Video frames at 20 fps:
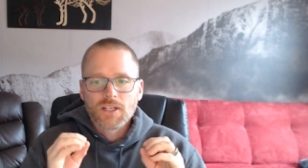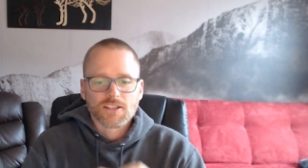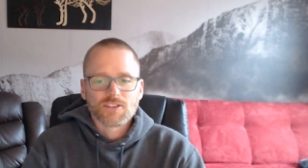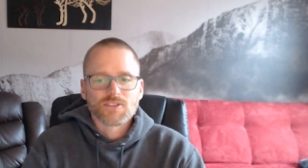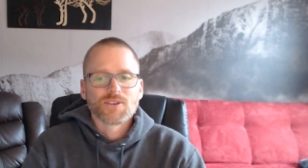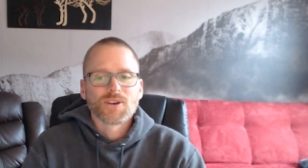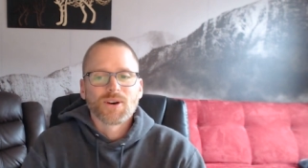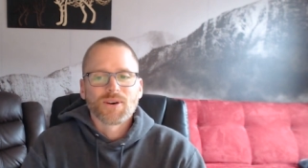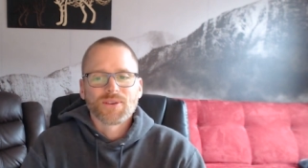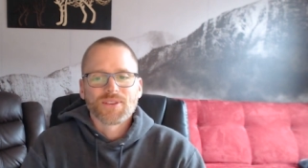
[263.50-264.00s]
you
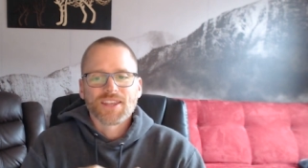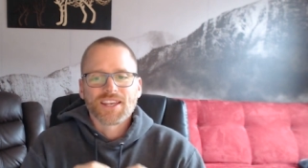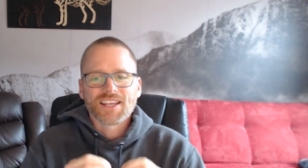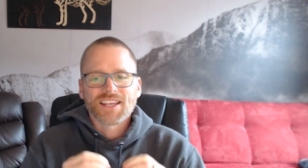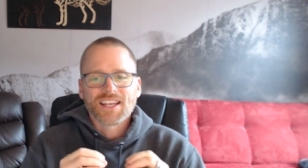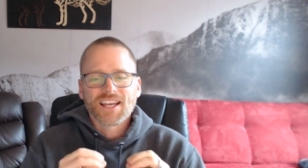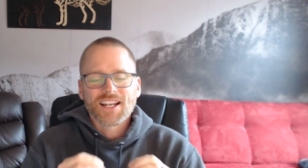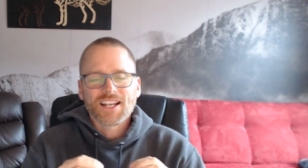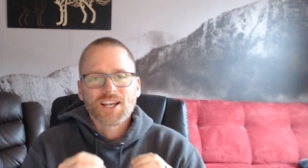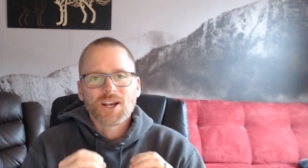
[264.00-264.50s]
know that
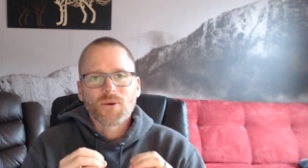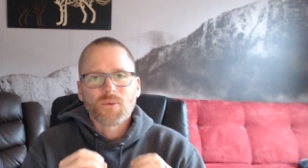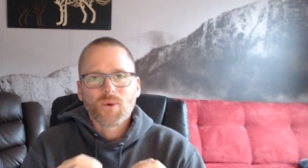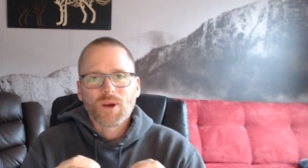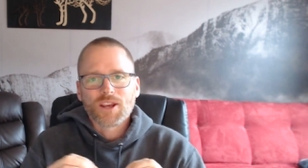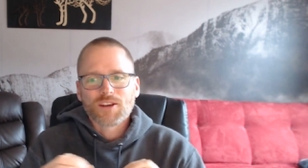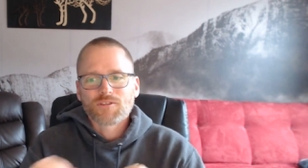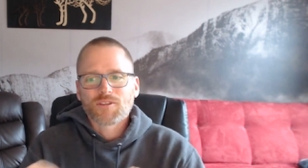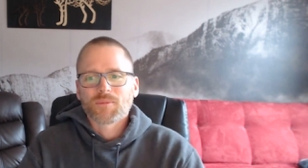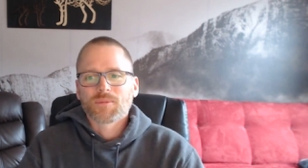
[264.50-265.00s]
getting
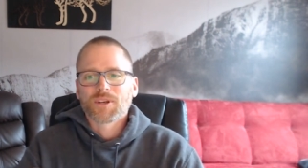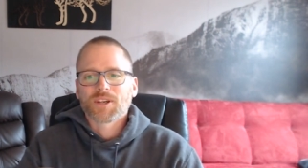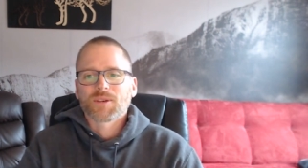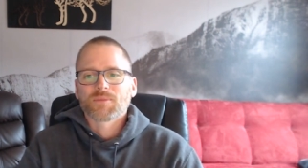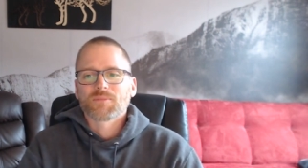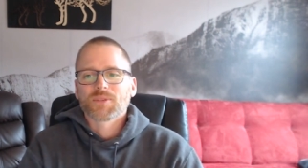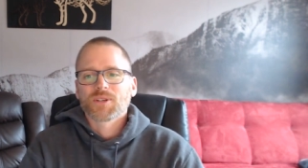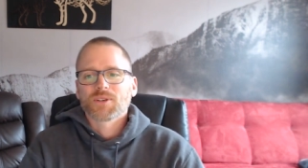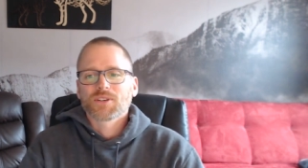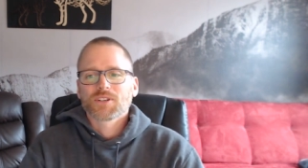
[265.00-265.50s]
away from the
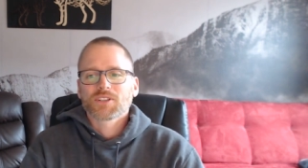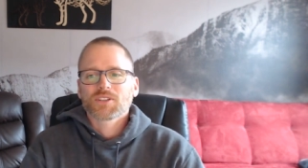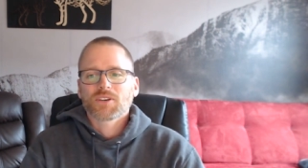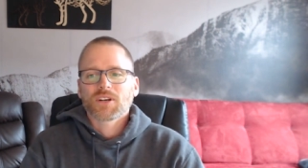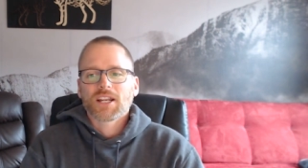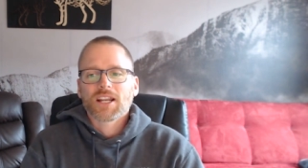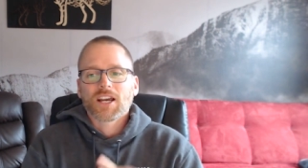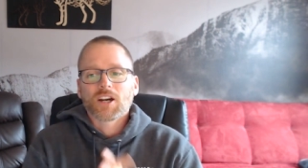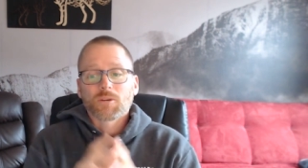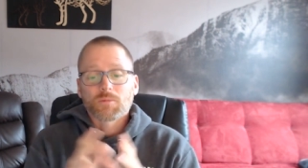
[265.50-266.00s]
computer
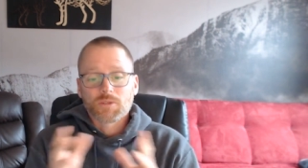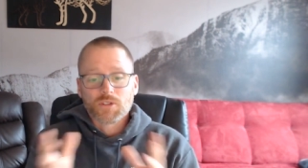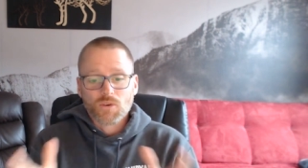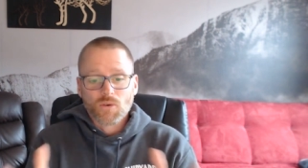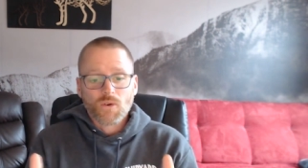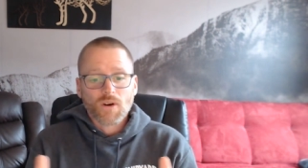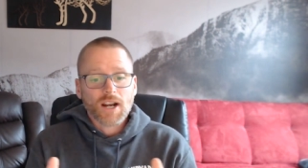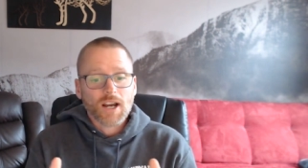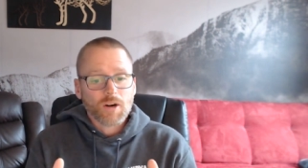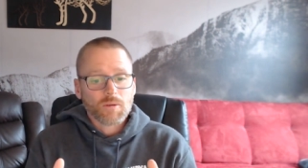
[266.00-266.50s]
screen helps
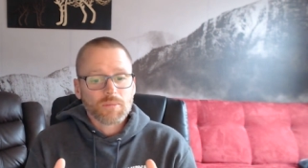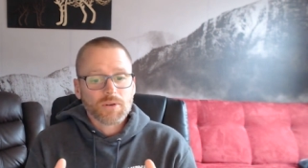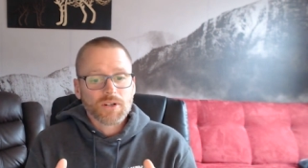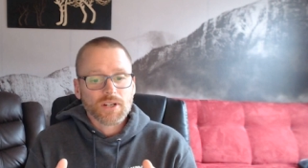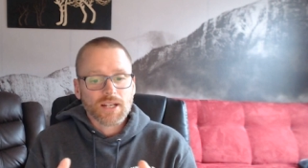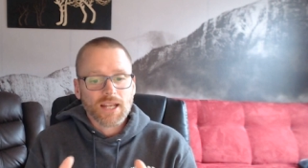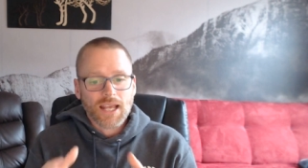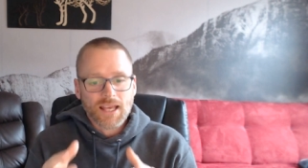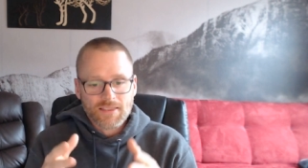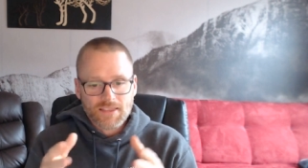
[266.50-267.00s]
your
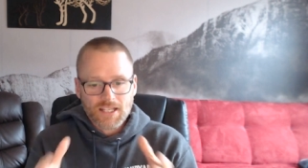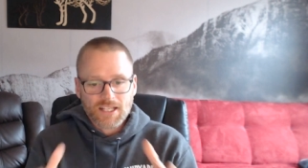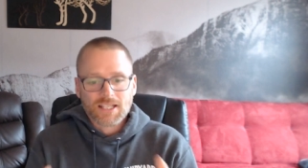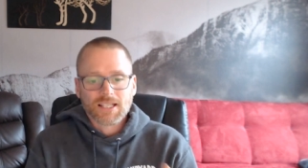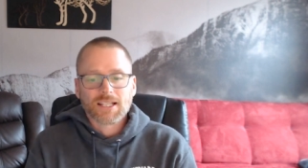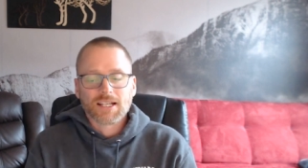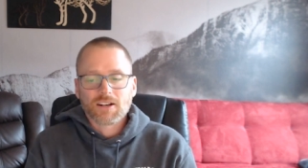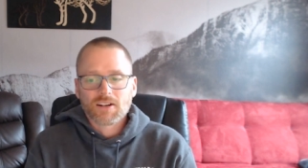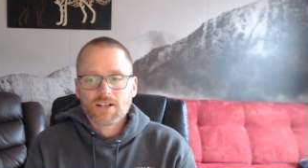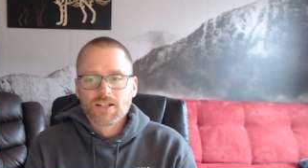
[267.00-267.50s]
output and the
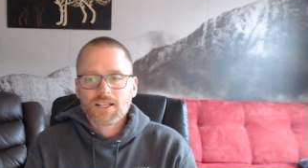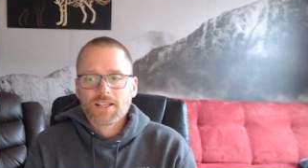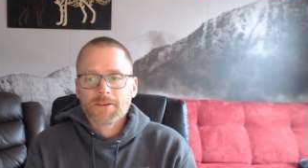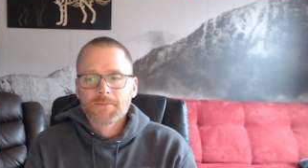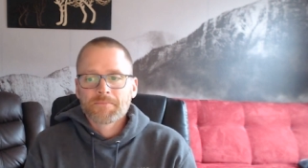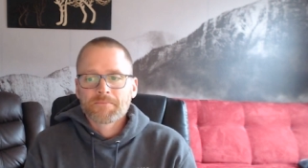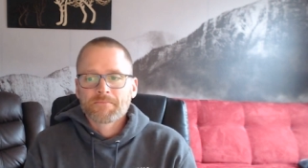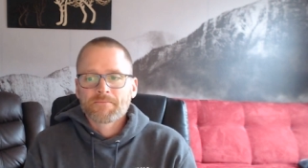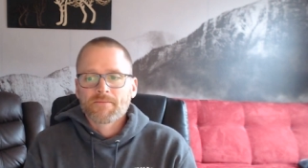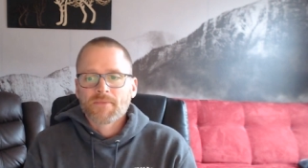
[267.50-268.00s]
clarity,
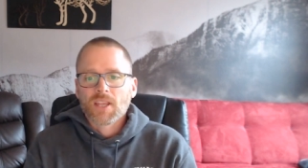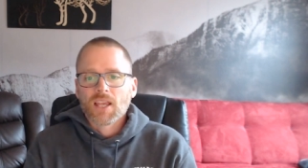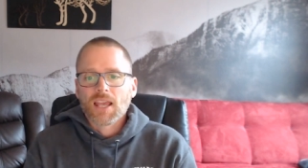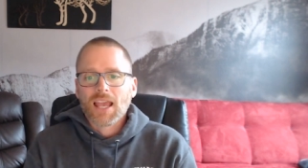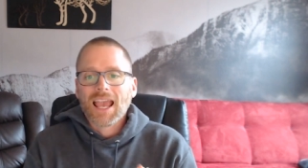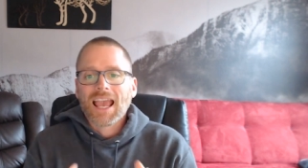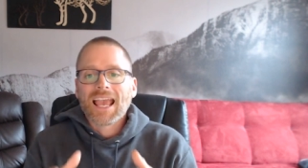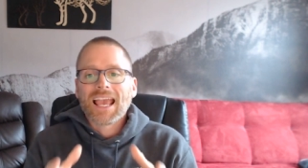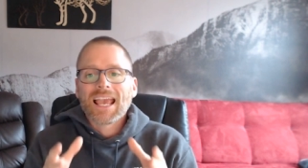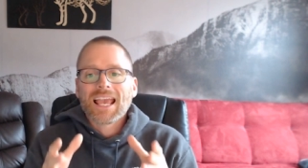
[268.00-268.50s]

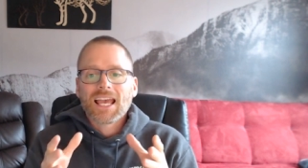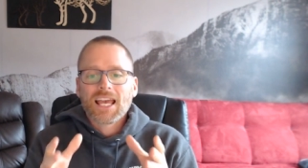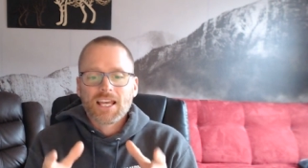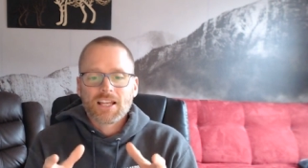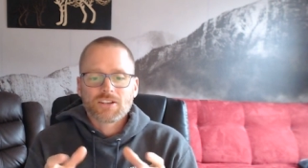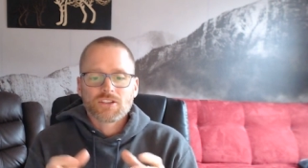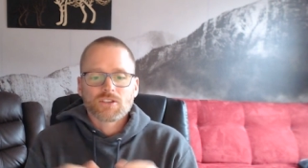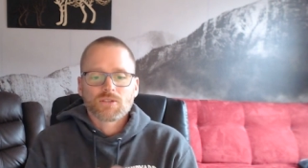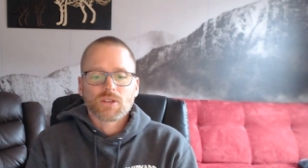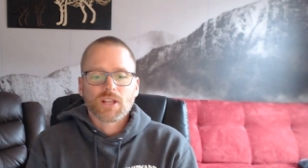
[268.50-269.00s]

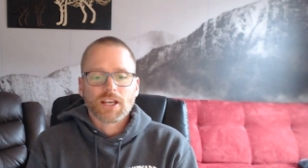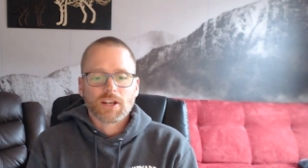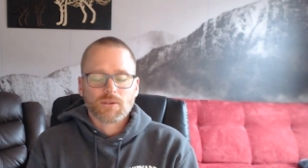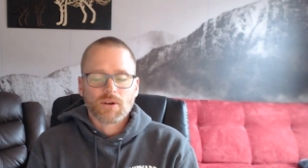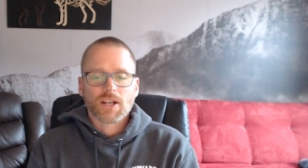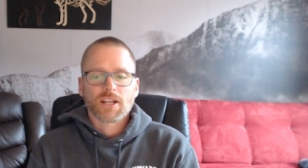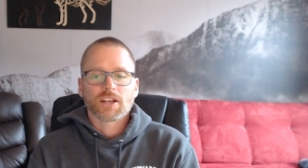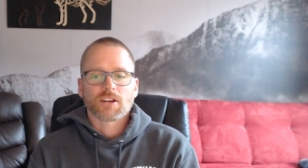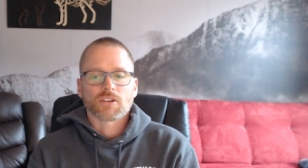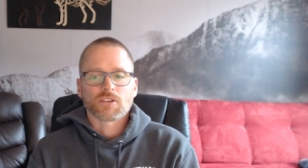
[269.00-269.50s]
and you like
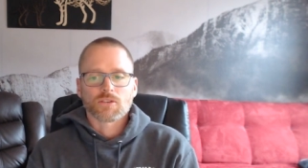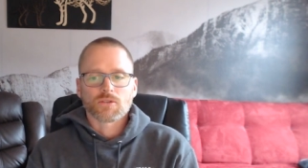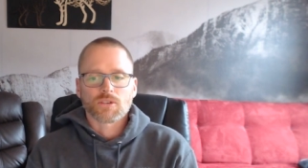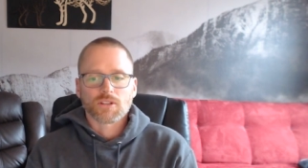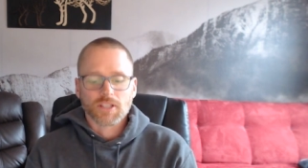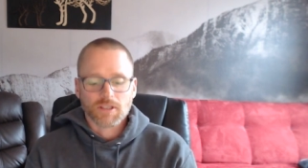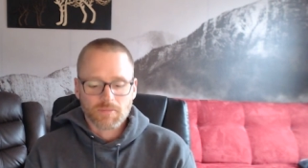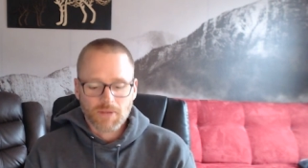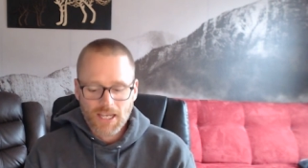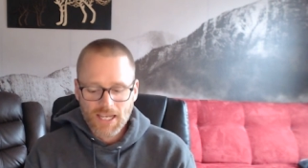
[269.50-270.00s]
writing or
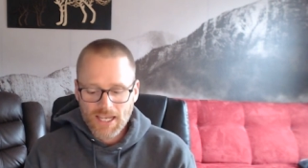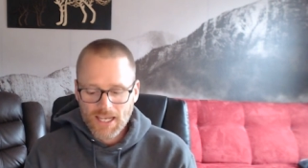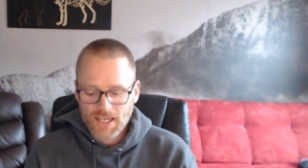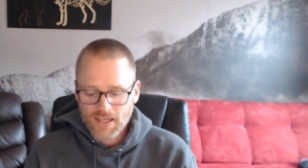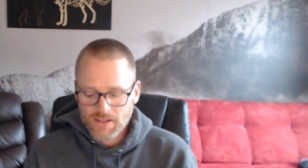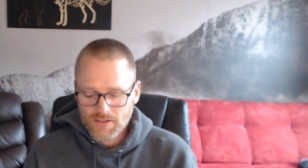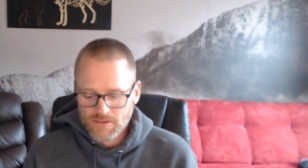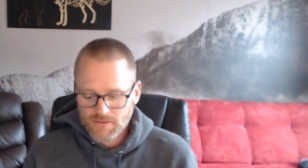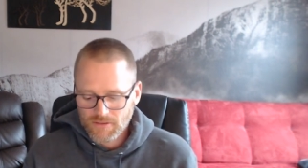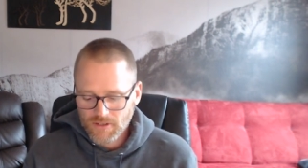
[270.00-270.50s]
doodling by
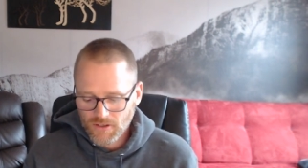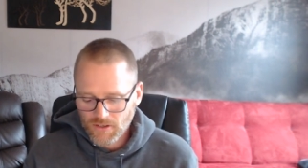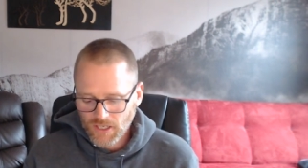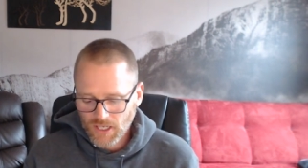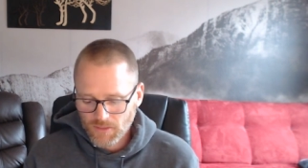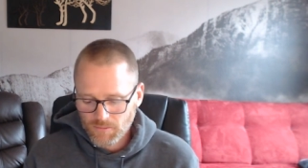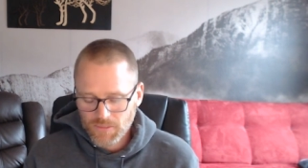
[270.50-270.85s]
hand, okay?